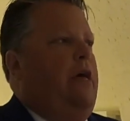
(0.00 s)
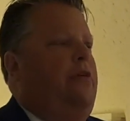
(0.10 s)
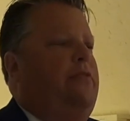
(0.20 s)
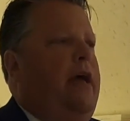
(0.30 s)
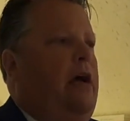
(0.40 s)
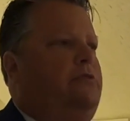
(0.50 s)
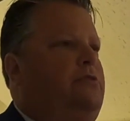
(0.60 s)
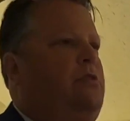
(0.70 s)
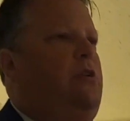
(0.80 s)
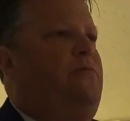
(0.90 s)
I think the House
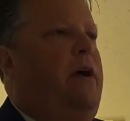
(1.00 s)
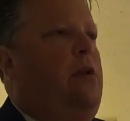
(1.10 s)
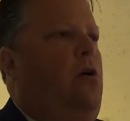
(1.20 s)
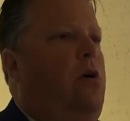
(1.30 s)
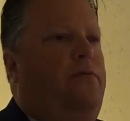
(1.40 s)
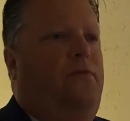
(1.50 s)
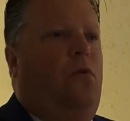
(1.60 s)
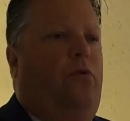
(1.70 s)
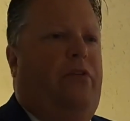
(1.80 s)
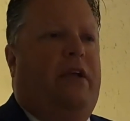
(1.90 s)
is going to fight hard
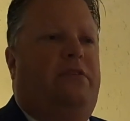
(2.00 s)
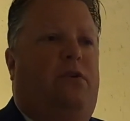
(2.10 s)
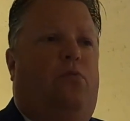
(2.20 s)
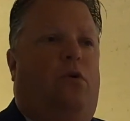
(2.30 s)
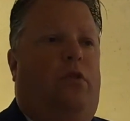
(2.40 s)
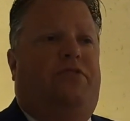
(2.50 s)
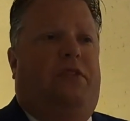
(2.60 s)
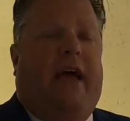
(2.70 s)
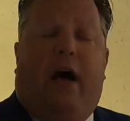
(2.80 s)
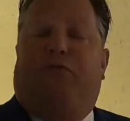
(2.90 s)
for things. That,
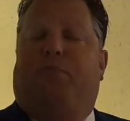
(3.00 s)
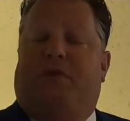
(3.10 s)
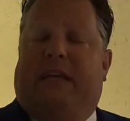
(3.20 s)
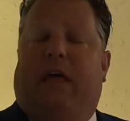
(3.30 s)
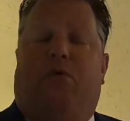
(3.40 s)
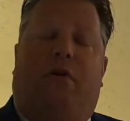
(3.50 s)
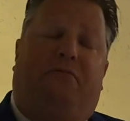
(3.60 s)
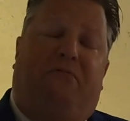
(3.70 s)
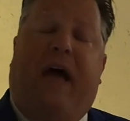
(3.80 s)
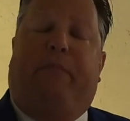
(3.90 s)
listen, the House put together a
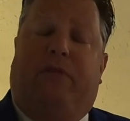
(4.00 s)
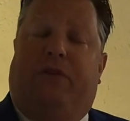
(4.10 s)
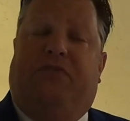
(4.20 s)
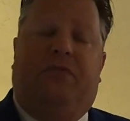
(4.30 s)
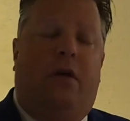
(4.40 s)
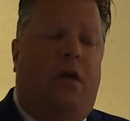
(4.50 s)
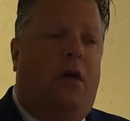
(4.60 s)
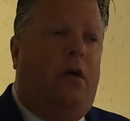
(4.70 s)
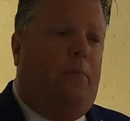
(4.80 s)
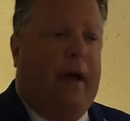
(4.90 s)
fabulous
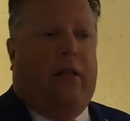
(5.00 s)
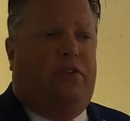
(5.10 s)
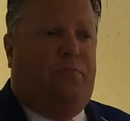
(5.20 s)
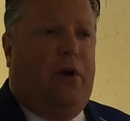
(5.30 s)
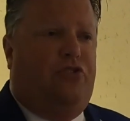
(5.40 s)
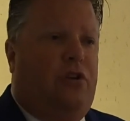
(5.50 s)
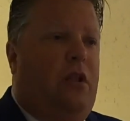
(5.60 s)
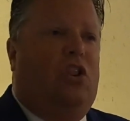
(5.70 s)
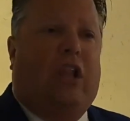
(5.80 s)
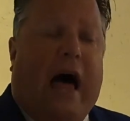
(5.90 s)
balanced budget,
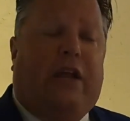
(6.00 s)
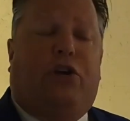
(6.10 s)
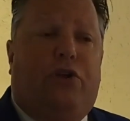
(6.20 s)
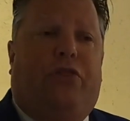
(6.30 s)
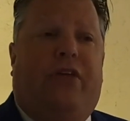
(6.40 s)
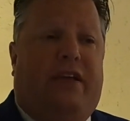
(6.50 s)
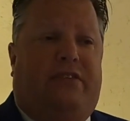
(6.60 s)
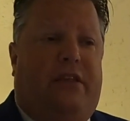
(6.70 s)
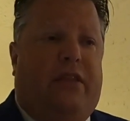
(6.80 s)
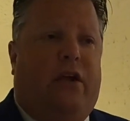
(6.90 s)
a lot of good
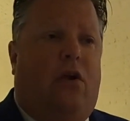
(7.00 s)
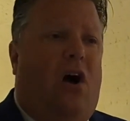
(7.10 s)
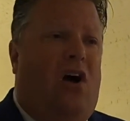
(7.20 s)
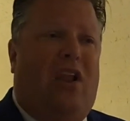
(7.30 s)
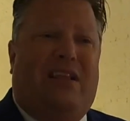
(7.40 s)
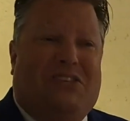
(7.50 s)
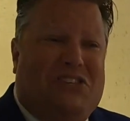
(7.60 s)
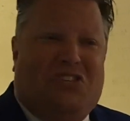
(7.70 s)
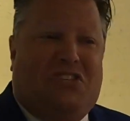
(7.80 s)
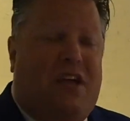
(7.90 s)
things in there on
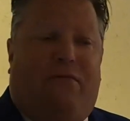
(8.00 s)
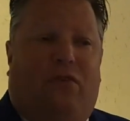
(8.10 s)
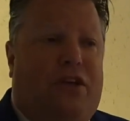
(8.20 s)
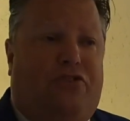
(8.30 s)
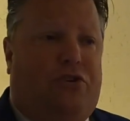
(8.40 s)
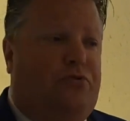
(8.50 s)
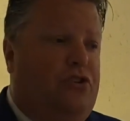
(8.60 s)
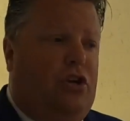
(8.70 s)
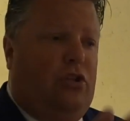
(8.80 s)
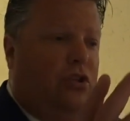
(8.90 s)
several issues.
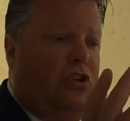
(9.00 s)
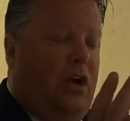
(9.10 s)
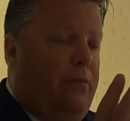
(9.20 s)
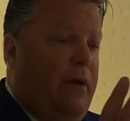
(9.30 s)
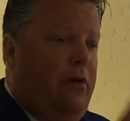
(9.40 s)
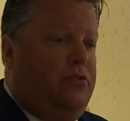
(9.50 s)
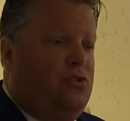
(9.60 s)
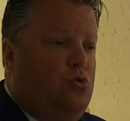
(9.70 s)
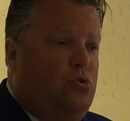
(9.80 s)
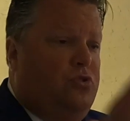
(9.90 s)
You can talk about
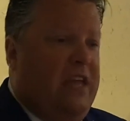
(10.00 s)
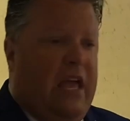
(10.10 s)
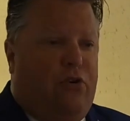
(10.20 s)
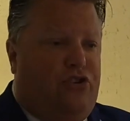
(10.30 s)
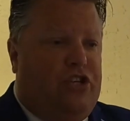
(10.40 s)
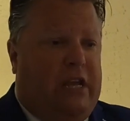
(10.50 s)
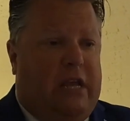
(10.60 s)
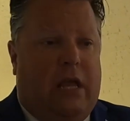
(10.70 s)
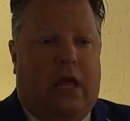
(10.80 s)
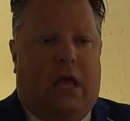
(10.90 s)
schools,
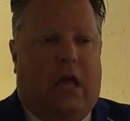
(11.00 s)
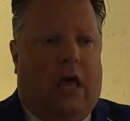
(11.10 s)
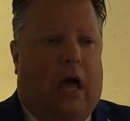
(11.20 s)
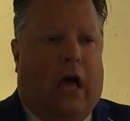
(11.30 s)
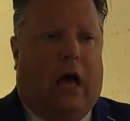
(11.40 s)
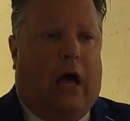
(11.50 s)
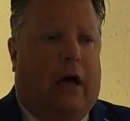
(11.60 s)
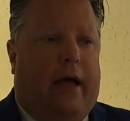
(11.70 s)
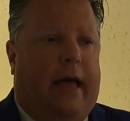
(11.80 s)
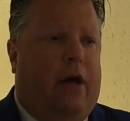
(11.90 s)
energy,
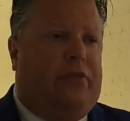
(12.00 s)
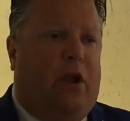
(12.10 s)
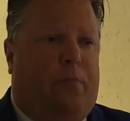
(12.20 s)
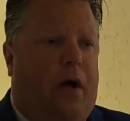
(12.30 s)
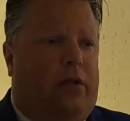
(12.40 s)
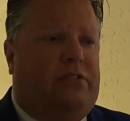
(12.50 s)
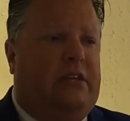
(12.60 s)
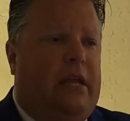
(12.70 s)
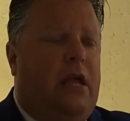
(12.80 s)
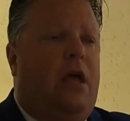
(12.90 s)
uh, healthcare
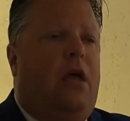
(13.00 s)
policy.